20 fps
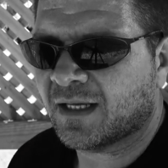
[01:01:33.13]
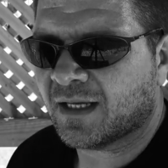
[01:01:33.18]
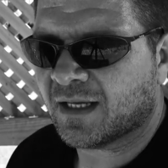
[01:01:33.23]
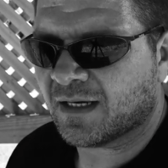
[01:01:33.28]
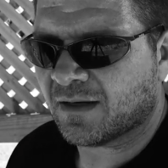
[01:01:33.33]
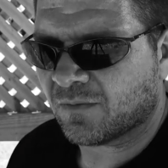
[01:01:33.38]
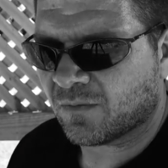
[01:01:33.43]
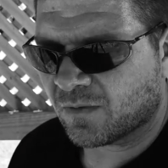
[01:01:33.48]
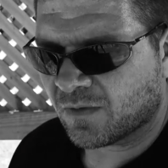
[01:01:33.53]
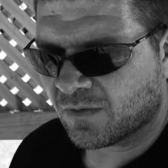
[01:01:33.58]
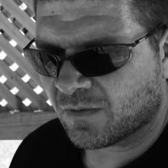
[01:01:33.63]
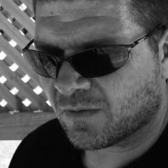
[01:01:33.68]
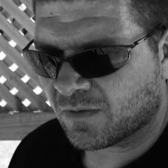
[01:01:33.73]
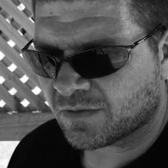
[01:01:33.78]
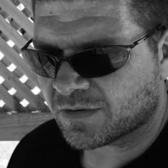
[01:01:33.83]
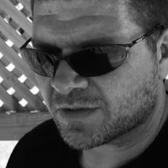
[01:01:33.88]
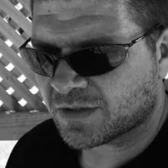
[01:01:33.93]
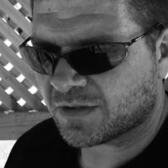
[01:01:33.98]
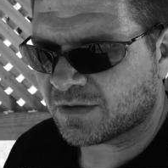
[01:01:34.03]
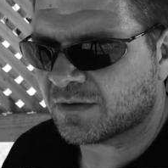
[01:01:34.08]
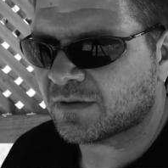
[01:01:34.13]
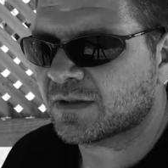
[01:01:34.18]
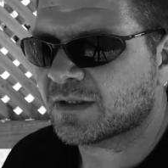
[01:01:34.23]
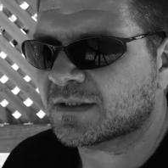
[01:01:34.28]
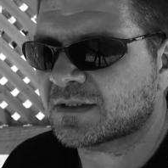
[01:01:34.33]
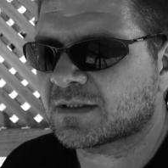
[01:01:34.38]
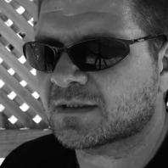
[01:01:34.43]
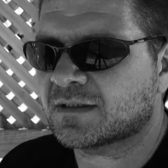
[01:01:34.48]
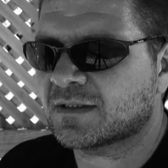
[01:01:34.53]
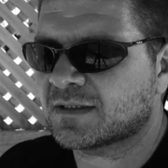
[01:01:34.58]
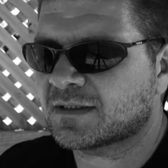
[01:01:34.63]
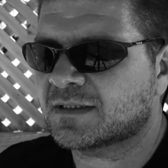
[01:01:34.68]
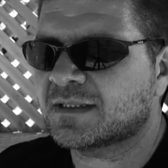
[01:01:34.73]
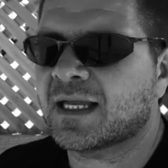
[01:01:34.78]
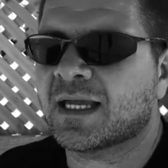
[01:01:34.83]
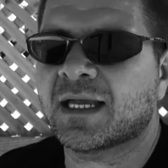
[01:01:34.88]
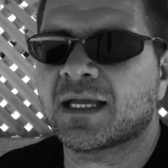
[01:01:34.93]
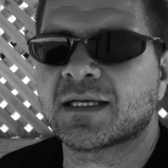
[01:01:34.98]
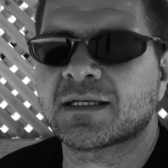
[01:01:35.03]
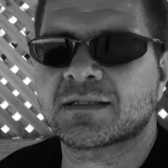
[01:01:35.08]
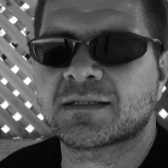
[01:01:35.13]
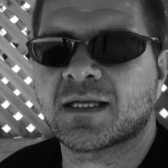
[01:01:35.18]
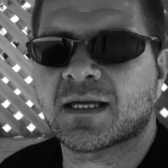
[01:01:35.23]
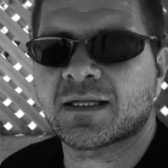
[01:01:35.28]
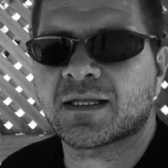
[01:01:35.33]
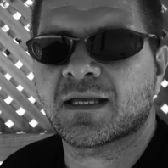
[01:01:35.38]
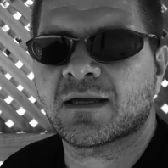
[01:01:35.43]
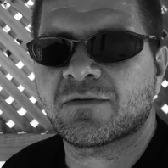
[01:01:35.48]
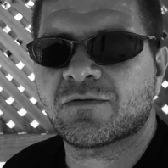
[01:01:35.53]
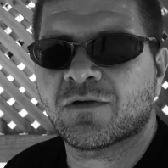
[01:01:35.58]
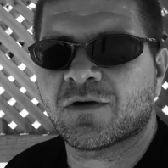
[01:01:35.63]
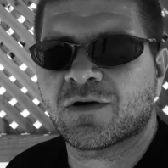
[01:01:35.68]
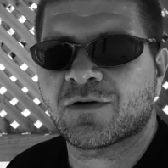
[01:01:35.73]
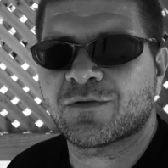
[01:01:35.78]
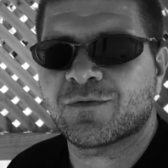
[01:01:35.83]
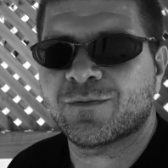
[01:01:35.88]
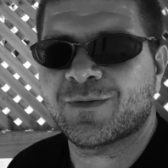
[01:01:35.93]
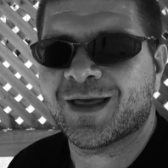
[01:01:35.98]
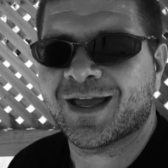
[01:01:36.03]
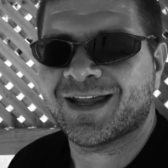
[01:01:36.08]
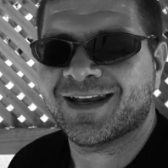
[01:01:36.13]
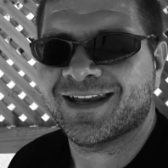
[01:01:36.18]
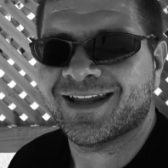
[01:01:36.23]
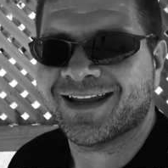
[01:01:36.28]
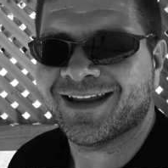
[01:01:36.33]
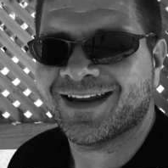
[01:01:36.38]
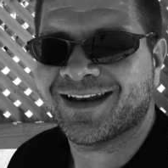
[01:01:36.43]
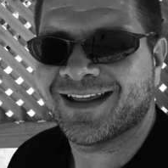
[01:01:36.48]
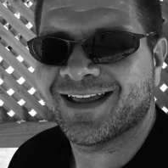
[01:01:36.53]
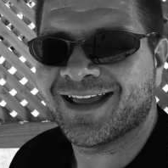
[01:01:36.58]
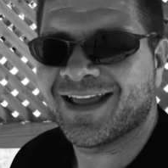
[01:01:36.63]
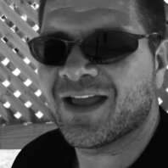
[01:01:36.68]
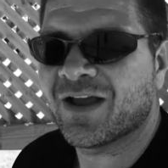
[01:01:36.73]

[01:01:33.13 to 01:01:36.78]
And well, shoot, this date is not that far from that date,